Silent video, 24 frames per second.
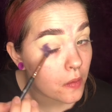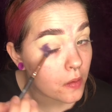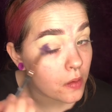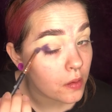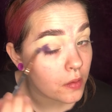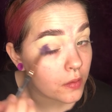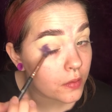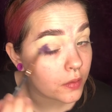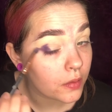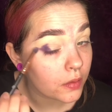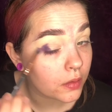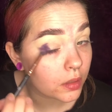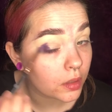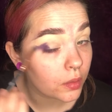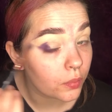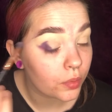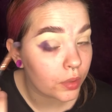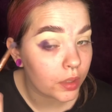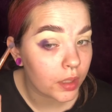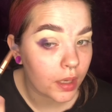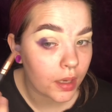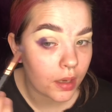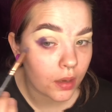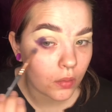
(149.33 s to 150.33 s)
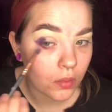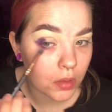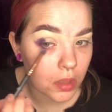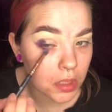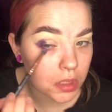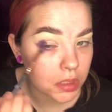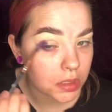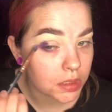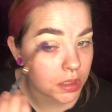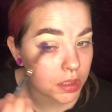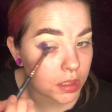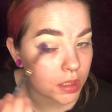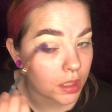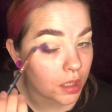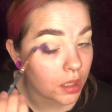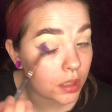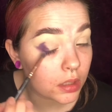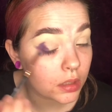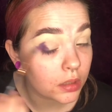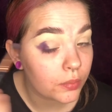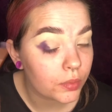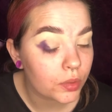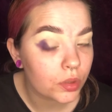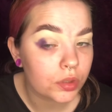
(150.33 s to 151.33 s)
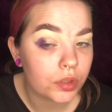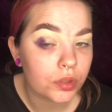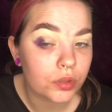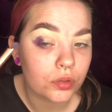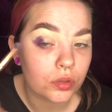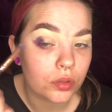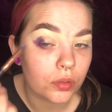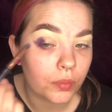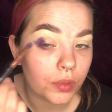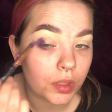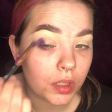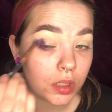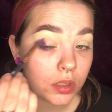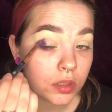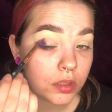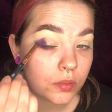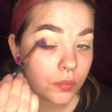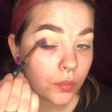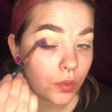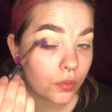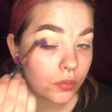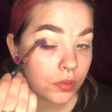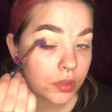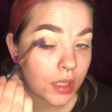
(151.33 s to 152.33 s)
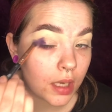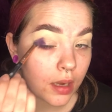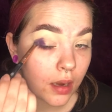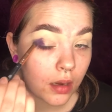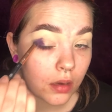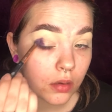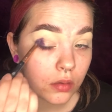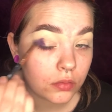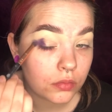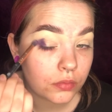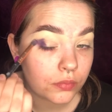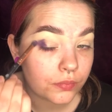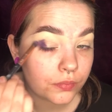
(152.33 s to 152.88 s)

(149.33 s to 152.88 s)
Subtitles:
and then I can bring it out slightly because it's going to be smoked out.